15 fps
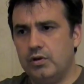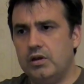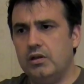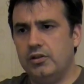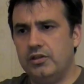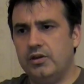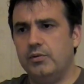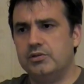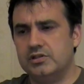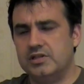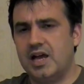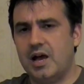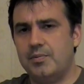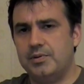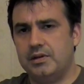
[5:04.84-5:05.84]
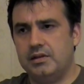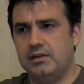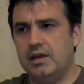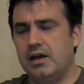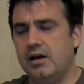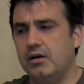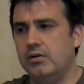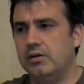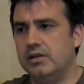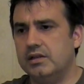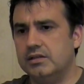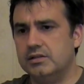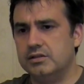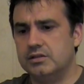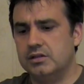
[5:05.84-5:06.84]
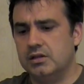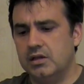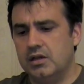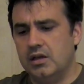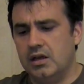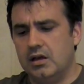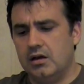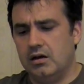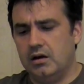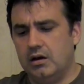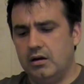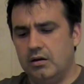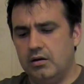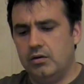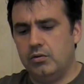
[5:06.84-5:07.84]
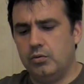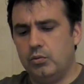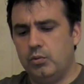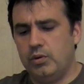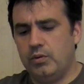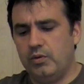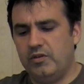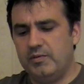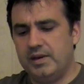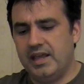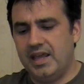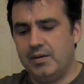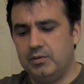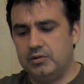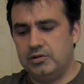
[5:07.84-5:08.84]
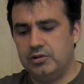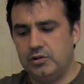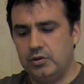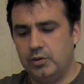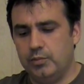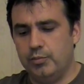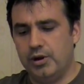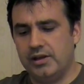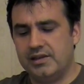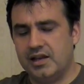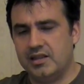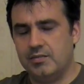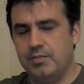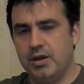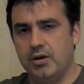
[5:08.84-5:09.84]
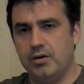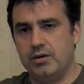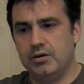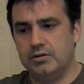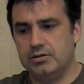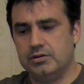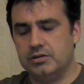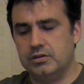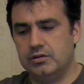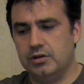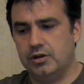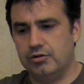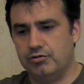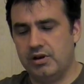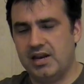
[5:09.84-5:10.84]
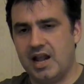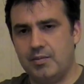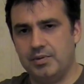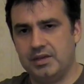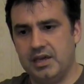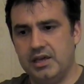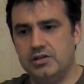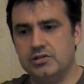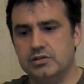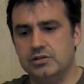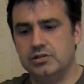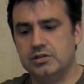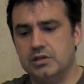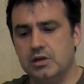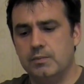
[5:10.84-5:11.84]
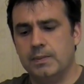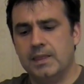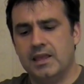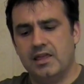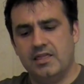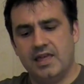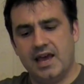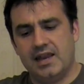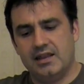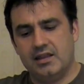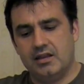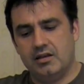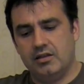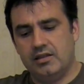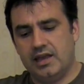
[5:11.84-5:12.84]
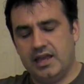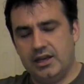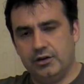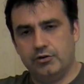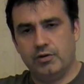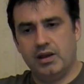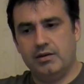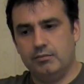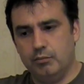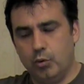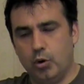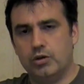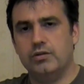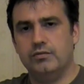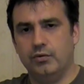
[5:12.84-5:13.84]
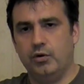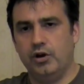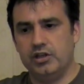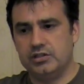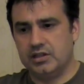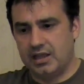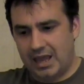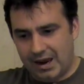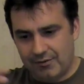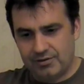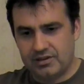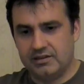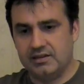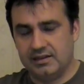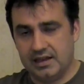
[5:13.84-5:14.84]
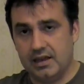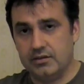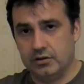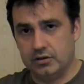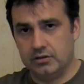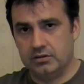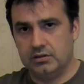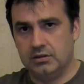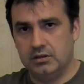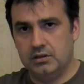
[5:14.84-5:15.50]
real thing which is happening now is we've been able to break down the barriers to create applications that integrate more than voice, everything together,